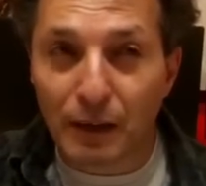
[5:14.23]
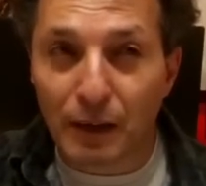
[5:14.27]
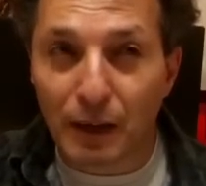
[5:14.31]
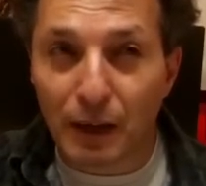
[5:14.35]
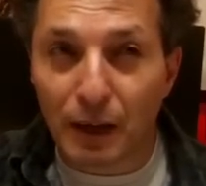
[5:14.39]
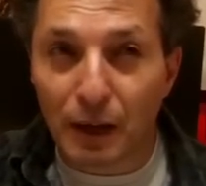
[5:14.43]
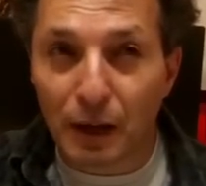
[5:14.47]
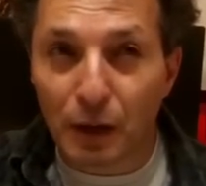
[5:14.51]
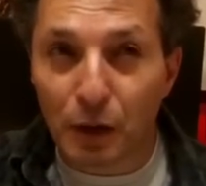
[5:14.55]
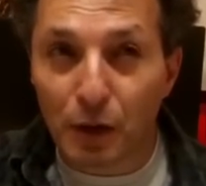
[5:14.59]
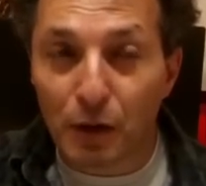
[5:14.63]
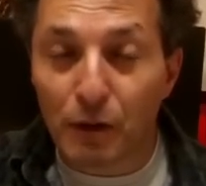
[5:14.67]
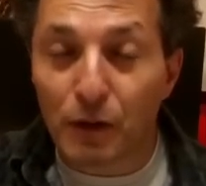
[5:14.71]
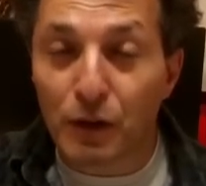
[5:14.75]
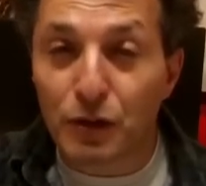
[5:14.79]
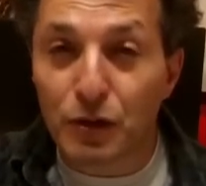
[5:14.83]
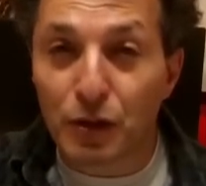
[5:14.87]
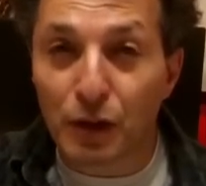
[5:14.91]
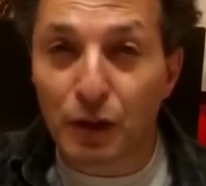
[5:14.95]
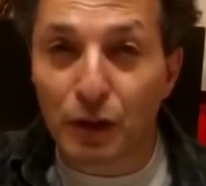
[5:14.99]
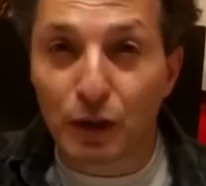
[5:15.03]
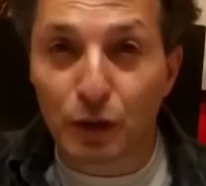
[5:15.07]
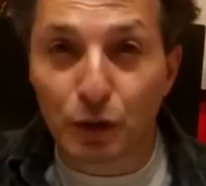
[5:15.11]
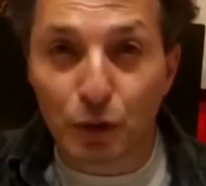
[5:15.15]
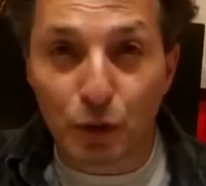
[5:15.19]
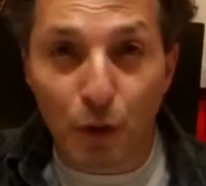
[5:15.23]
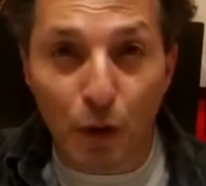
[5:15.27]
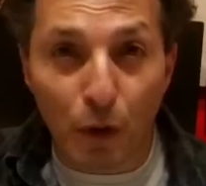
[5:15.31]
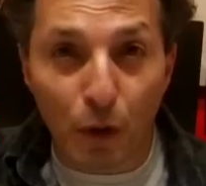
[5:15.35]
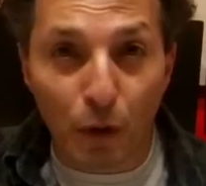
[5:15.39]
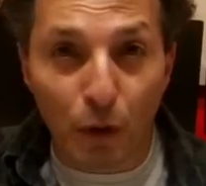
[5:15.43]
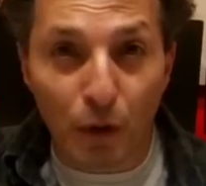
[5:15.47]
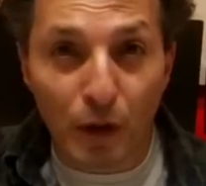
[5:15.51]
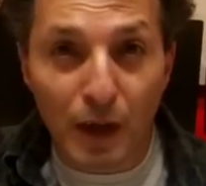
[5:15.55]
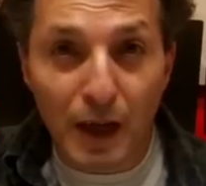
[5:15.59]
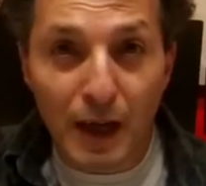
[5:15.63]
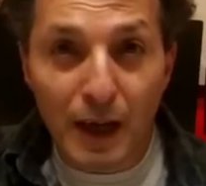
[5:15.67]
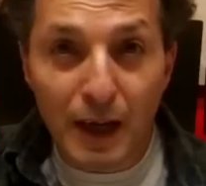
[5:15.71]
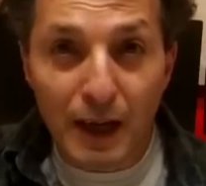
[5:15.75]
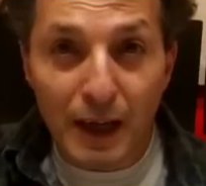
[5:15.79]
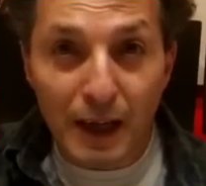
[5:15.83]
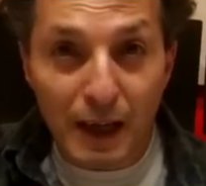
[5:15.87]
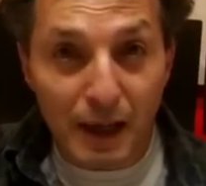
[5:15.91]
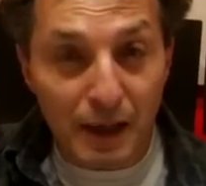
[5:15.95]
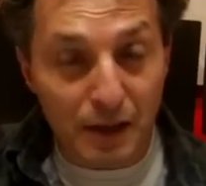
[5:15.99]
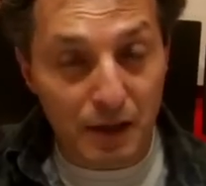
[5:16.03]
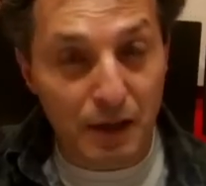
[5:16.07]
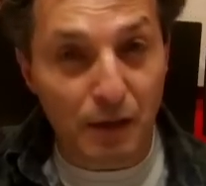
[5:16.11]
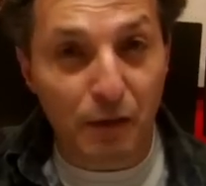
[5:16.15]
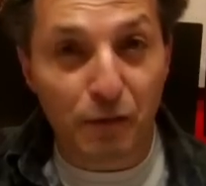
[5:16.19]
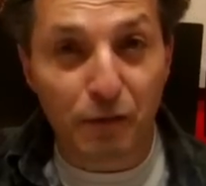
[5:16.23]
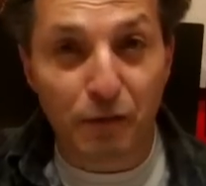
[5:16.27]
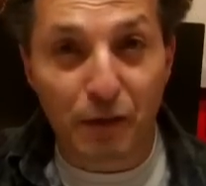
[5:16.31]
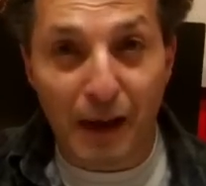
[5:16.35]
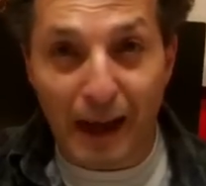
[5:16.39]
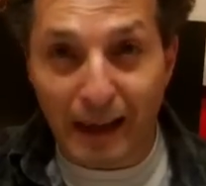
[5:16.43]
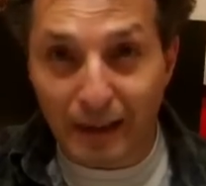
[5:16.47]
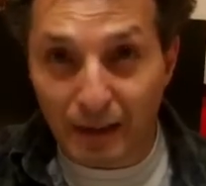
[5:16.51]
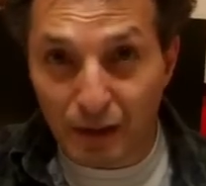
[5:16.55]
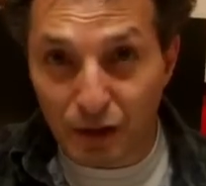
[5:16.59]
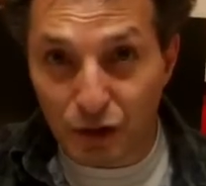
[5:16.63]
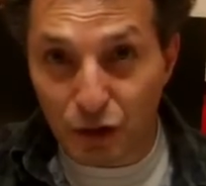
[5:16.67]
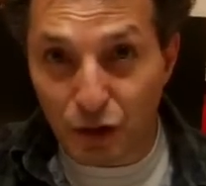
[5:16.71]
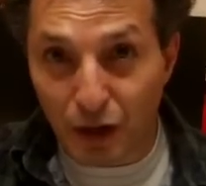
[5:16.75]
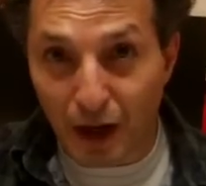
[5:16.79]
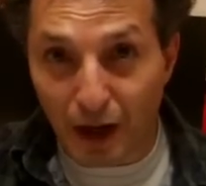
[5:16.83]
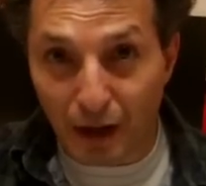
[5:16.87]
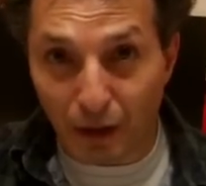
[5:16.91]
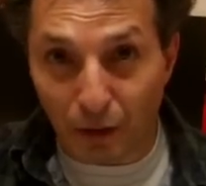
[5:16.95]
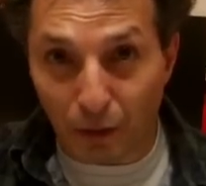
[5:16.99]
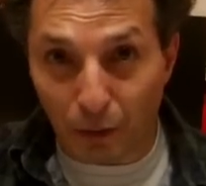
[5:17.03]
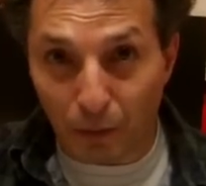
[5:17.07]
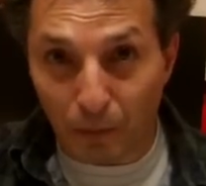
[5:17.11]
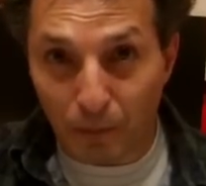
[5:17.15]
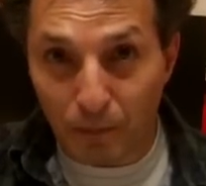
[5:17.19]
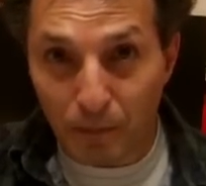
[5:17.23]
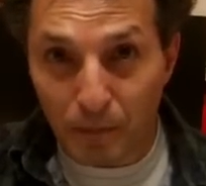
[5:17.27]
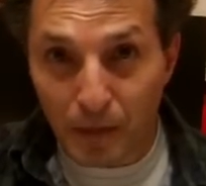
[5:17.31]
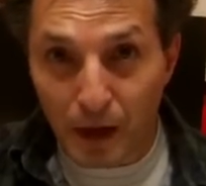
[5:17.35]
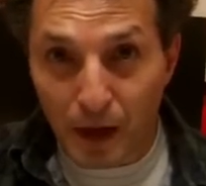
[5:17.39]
universal control is the FAT channel,